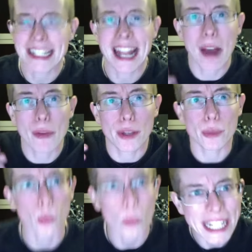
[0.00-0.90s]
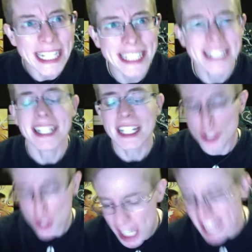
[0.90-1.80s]
how they're weak.
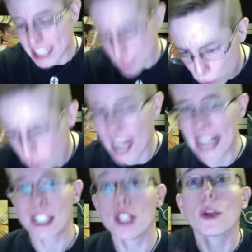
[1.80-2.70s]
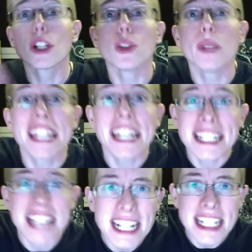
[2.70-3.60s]
Jesus Christ, you are doing the
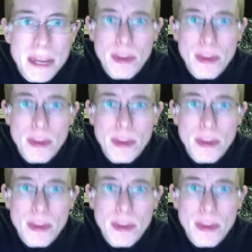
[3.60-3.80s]
exact same